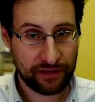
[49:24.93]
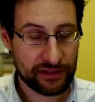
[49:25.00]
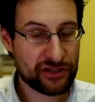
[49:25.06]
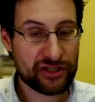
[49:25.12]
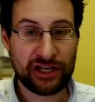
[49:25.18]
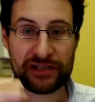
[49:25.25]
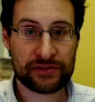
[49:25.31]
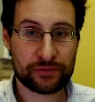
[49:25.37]

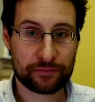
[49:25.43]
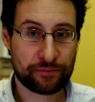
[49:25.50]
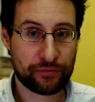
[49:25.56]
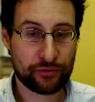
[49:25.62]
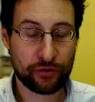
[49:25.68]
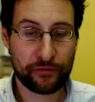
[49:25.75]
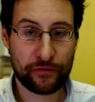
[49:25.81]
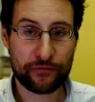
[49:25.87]
just
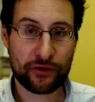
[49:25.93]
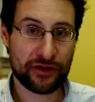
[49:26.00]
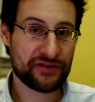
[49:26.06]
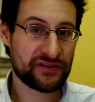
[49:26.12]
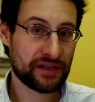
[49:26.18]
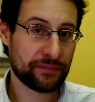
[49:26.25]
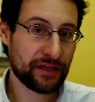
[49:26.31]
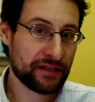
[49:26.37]
proof of
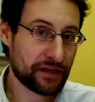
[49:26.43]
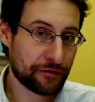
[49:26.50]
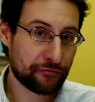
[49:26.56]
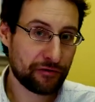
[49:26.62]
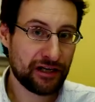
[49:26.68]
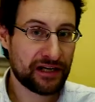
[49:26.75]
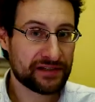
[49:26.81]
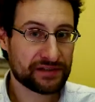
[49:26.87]
concept, and I
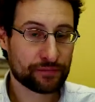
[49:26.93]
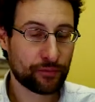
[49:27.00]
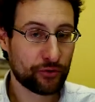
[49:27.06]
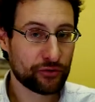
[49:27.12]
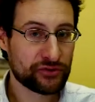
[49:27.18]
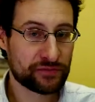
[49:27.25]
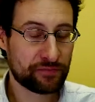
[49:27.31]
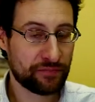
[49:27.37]
realized
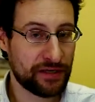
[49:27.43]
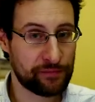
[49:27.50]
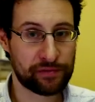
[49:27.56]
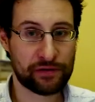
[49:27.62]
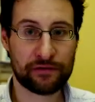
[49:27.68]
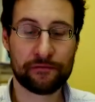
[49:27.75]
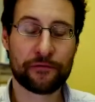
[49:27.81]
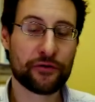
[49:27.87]
most
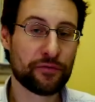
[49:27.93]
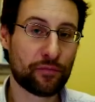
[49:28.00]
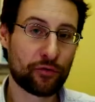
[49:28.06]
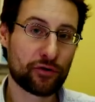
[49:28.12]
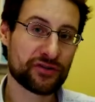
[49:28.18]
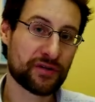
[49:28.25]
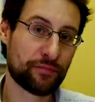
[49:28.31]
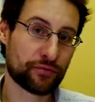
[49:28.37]
people want
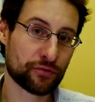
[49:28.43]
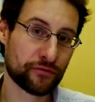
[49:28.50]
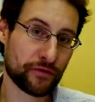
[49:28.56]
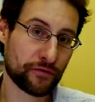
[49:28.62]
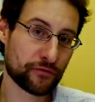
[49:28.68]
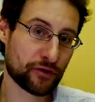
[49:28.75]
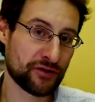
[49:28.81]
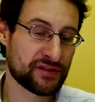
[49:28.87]
more than proof
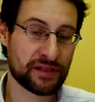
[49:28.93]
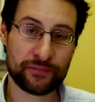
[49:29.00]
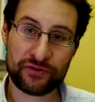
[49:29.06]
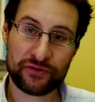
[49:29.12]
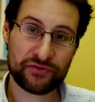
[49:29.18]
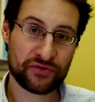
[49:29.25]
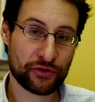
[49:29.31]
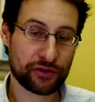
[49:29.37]
of concept.
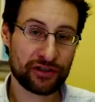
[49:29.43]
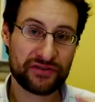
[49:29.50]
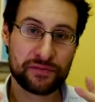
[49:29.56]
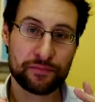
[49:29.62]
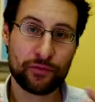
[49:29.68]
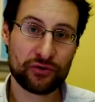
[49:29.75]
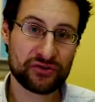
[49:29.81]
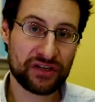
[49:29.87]
You certainly the
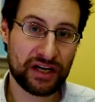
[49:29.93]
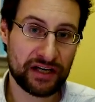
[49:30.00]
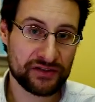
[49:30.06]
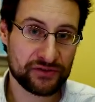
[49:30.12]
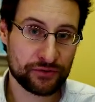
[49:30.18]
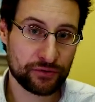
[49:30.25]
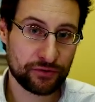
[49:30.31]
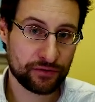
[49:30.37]
most
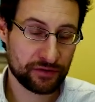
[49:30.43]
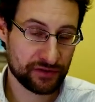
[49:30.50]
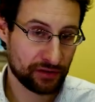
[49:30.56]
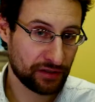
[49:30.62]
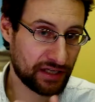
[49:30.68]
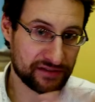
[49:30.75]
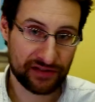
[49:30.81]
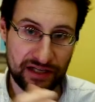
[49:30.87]
ISO,
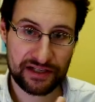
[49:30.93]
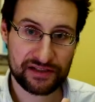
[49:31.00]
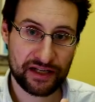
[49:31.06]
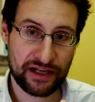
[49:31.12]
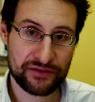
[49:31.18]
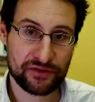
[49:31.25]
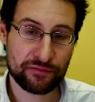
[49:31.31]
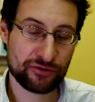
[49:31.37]
the last
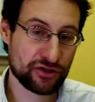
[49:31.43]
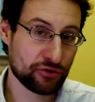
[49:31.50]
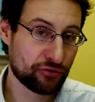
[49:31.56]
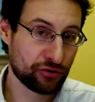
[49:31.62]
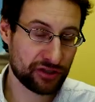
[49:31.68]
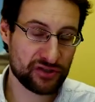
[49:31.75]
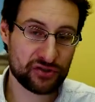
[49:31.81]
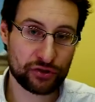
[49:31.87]
ISO image you
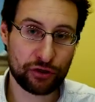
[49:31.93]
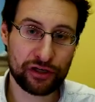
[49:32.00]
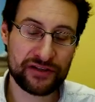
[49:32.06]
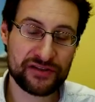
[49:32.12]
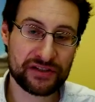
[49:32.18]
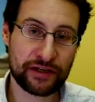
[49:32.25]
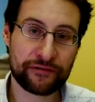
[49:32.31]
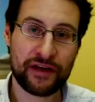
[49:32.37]
could install and
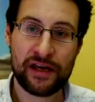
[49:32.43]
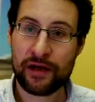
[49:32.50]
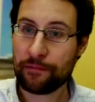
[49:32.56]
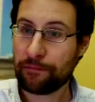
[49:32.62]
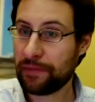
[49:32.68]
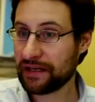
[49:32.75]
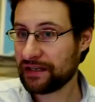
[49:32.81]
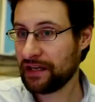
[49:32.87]
stuff,
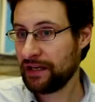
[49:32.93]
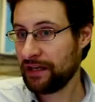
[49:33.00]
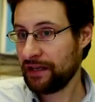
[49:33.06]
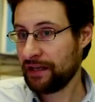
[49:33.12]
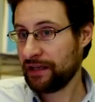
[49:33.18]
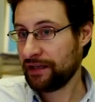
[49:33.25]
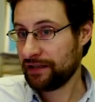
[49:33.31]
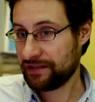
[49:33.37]
but
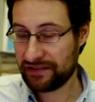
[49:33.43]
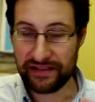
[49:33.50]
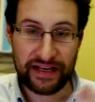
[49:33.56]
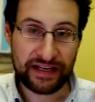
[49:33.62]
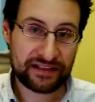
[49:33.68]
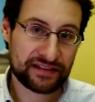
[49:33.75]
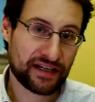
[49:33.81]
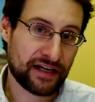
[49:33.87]
the
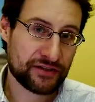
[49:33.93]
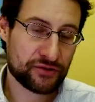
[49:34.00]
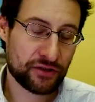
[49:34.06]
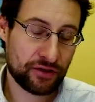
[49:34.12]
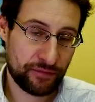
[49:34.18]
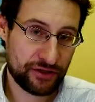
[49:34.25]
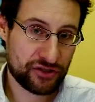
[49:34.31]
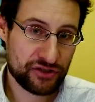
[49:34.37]
next ISO
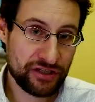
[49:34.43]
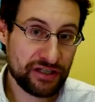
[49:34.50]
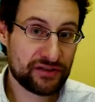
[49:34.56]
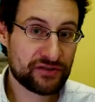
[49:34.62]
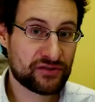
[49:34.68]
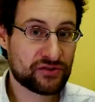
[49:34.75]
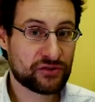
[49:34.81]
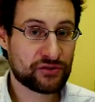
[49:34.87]
image
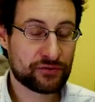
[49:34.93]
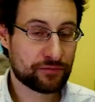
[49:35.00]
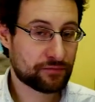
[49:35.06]
needs